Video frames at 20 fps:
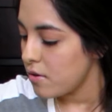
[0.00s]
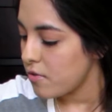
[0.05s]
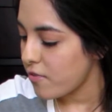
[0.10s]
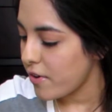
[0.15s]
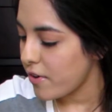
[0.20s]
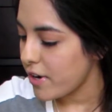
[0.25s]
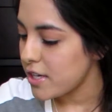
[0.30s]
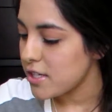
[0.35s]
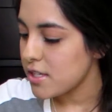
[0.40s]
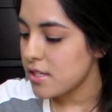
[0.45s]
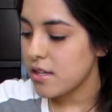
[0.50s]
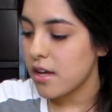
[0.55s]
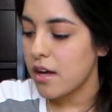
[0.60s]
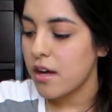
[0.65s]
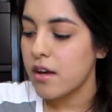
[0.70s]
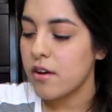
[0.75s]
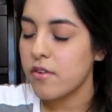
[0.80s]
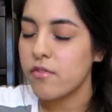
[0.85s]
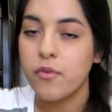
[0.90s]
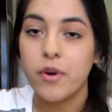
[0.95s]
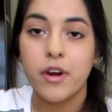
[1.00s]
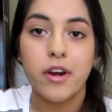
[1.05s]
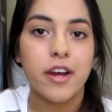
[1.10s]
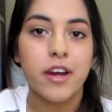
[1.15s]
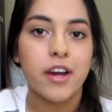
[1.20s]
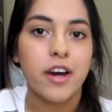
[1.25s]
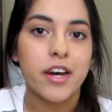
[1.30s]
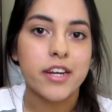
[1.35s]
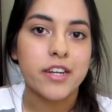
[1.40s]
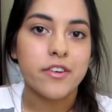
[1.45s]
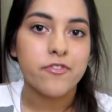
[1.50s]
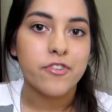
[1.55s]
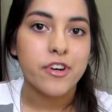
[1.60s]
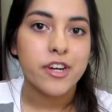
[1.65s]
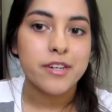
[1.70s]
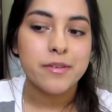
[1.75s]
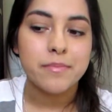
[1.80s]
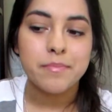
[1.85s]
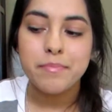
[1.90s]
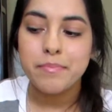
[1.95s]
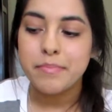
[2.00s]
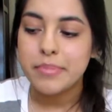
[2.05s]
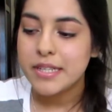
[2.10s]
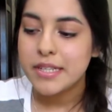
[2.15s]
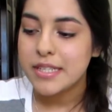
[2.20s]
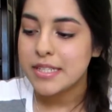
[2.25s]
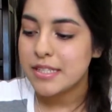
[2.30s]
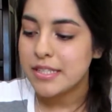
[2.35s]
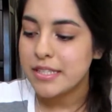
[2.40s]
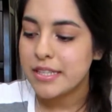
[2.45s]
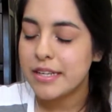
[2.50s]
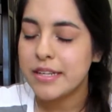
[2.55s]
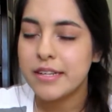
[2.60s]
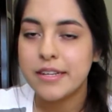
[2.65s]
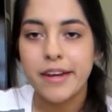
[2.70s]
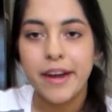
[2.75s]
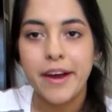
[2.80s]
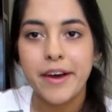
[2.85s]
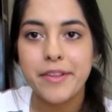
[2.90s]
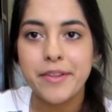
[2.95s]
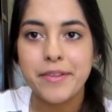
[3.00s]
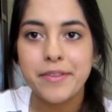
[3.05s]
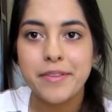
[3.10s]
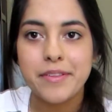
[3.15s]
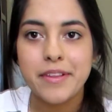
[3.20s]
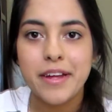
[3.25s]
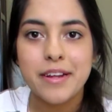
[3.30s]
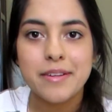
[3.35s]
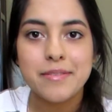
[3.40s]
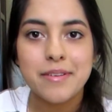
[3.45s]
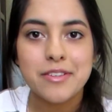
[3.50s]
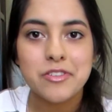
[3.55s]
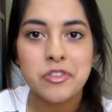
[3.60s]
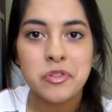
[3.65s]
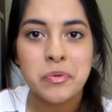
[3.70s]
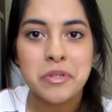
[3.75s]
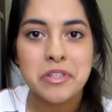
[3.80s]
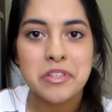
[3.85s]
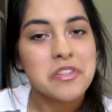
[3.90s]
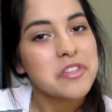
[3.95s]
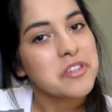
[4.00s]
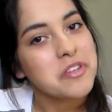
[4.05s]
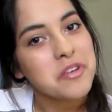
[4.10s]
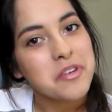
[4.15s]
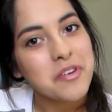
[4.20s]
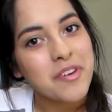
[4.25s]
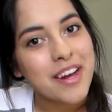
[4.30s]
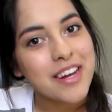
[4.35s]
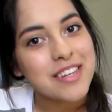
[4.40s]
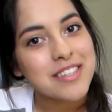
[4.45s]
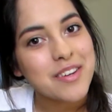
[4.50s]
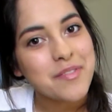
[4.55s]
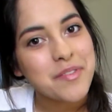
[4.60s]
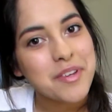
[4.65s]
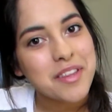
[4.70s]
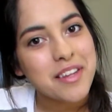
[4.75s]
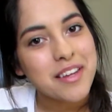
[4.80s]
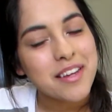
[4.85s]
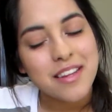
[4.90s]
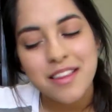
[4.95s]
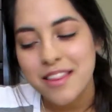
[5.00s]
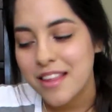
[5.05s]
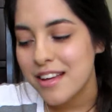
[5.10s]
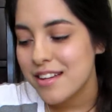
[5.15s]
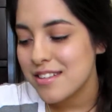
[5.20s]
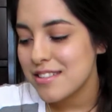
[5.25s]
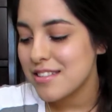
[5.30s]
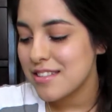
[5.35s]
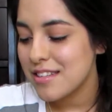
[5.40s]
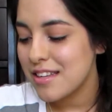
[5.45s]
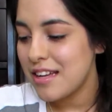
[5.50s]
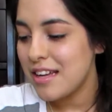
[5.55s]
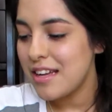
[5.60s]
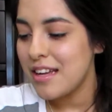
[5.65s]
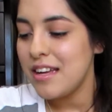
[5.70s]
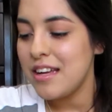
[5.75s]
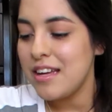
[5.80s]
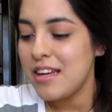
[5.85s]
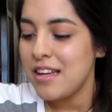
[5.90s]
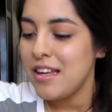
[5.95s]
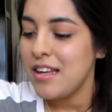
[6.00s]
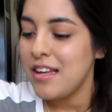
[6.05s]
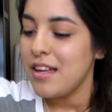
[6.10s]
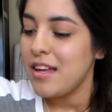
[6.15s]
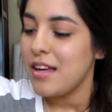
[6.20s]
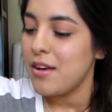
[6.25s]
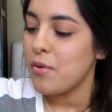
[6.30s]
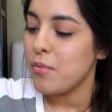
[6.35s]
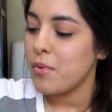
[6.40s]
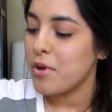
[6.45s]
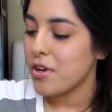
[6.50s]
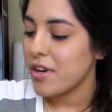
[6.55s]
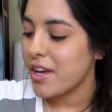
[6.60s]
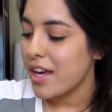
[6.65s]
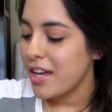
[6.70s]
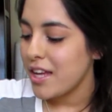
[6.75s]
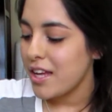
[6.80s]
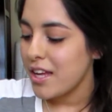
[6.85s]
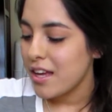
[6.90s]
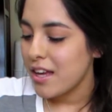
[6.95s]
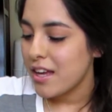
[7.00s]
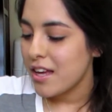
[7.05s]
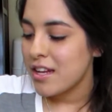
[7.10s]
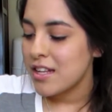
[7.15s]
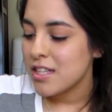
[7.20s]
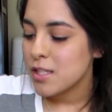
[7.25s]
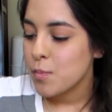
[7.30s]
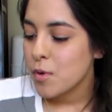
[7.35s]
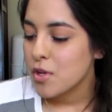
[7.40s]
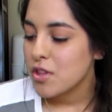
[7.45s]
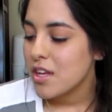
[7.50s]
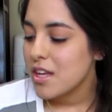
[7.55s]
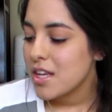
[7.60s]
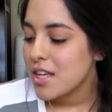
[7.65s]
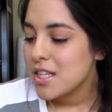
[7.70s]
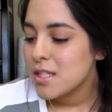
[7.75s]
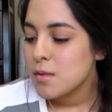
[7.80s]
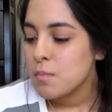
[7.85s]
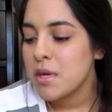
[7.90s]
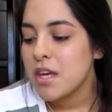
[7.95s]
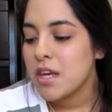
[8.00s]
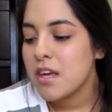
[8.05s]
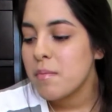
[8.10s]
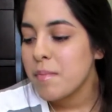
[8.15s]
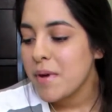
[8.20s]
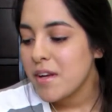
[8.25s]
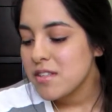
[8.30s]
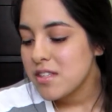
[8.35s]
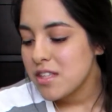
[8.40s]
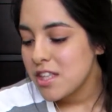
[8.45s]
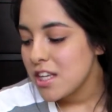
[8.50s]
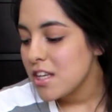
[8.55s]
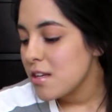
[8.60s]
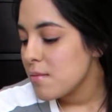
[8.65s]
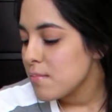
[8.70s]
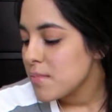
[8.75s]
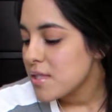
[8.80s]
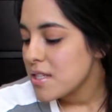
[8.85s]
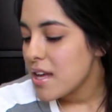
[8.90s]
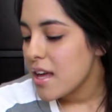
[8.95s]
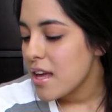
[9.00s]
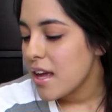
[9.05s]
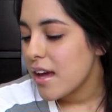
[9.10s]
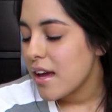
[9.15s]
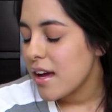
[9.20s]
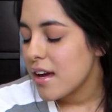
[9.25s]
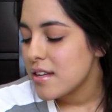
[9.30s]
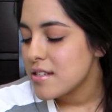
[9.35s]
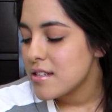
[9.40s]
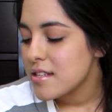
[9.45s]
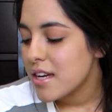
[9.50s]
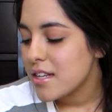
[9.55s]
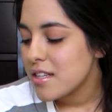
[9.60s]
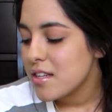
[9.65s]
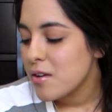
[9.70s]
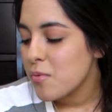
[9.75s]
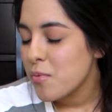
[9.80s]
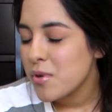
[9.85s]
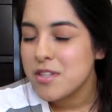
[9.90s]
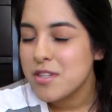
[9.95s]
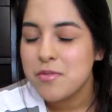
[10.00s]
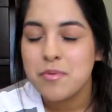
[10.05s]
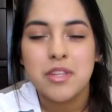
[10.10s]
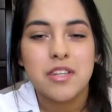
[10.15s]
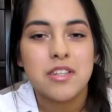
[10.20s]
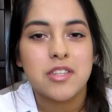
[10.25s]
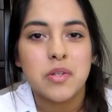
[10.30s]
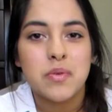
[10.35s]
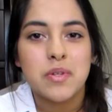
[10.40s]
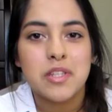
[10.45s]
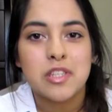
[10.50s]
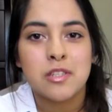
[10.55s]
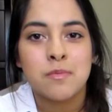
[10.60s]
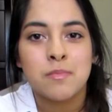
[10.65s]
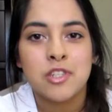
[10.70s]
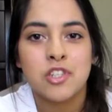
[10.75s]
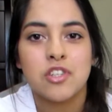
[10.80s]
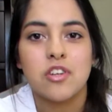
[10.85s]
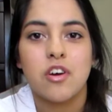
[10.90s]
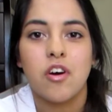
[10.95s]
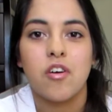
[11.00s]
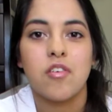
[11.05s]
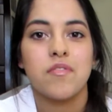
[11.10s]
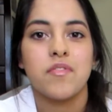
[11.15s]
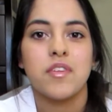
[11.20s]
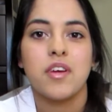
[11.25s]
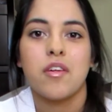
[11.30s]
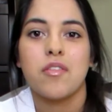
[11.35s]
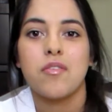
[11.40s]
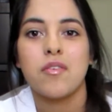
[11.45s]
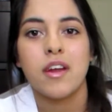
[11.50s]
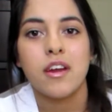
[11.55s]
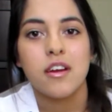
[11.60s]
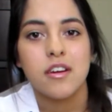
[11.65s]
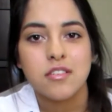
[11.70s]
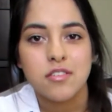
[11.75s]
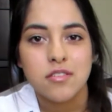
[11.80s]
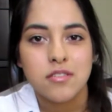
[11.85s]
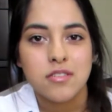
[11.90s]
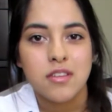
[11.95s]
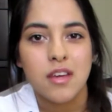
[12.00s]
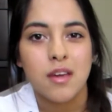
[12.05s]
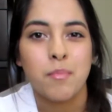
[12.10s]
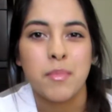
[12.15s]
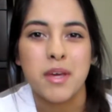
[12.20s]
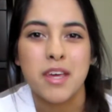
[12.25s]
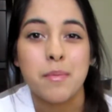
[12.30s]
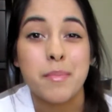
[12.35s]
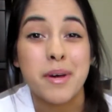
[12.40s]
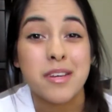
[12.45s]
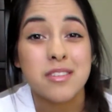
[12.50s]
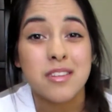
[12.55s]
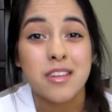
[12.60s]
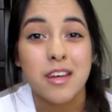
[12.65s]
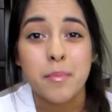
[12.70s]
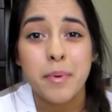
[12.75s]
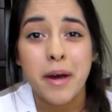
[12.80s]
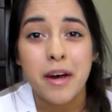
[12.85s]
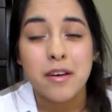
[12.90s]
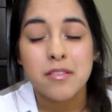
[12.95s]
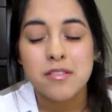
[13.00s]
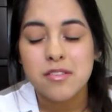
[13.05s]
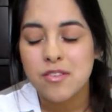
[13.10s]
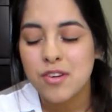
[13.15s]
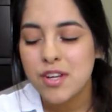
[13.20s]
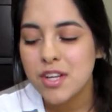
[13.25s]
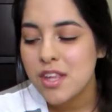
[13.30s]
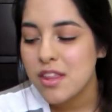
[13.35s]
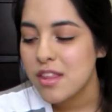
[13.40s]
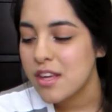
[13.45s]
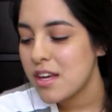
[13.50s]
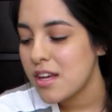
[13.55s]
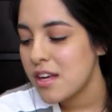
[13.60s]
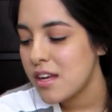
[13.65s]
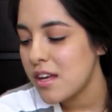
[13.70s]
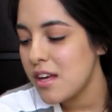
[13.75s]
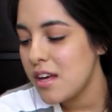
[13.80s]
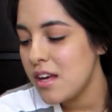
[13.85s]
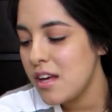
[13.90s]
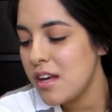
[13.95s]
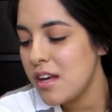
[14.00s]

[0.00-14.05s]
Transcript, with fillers: of where I got it from, but other than that, I just wanted to show you guys everything that we are getting, and his birthday is Mickey Mouse themed, and I didn't want to really do it so much all the other characters like Mickey Mouse Clubhouse or anything,